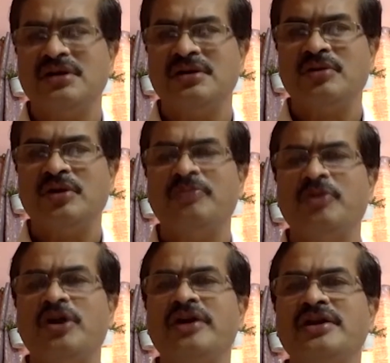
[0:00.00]

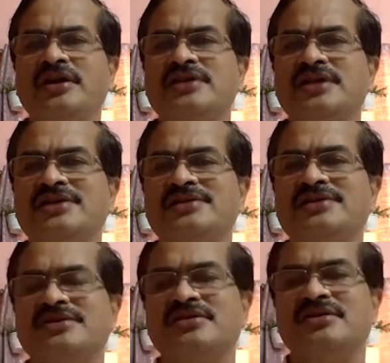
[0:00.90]
monitoring the
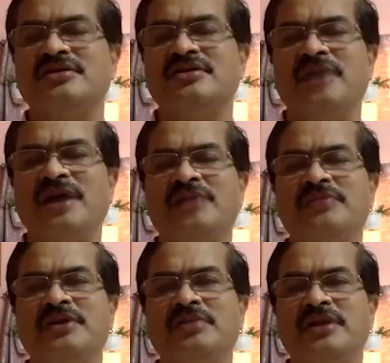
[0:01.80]
SLAs or the backup
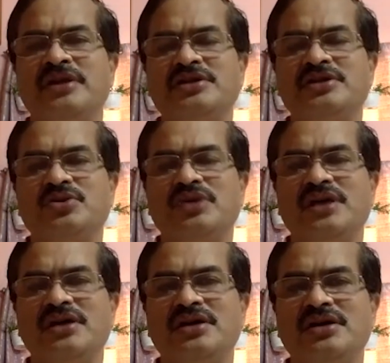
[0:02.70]
and replication through
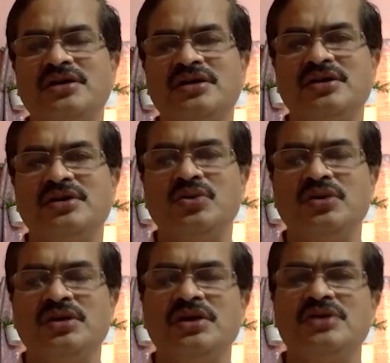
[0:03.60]
that tool.
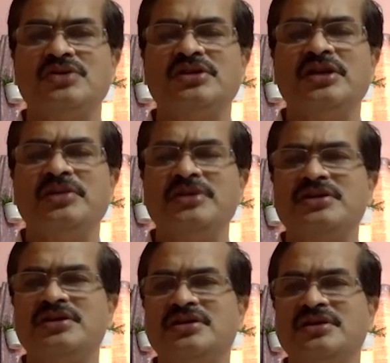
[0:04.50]
So CDP is
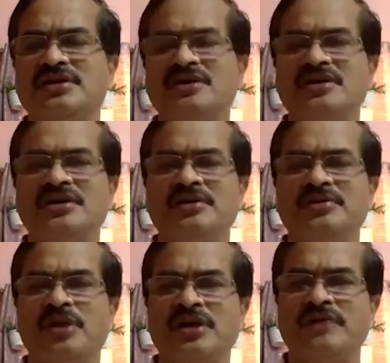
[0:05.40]

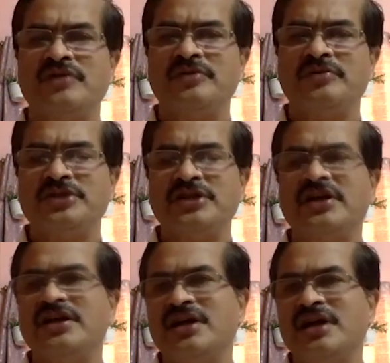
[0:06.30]
important for mission
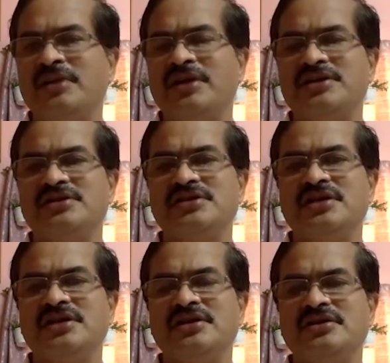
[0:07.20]
critical applications, and